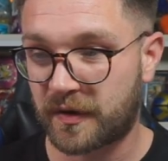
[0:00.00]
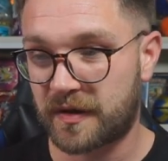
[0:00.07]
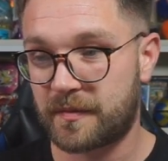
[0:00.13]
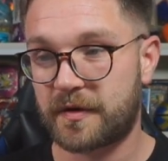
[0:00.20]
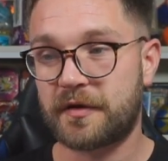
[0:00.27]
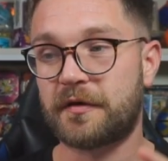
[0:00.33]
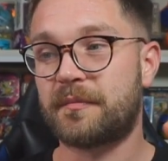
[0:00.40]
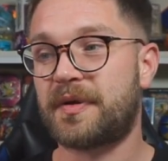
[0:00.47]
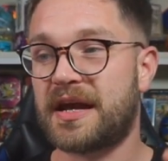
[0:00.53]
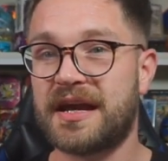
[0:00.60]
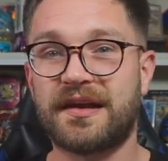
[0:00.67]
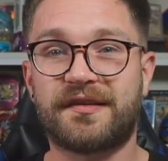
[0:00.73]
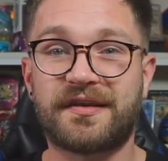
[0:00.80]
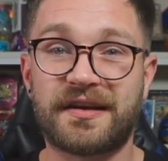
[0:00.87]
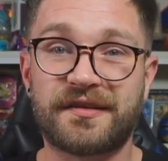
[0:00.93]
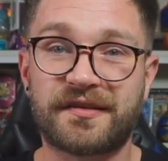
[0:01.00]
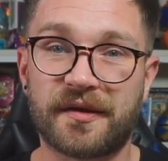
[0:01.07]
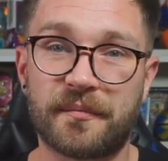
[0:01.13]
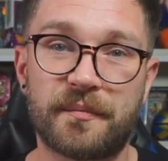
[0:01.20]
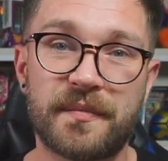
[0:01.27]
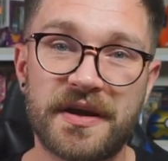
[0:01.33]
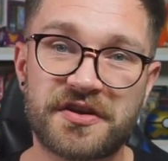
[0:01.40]
We're going to be doing PSA
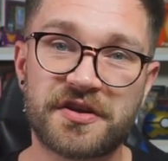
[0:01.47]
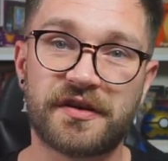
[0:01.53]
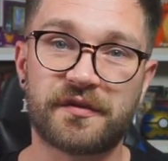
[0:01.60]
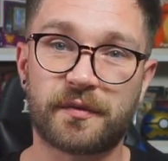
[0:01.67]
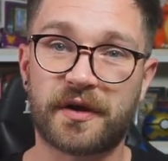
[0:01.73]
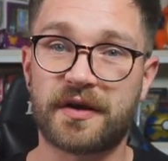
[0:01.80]
submissions.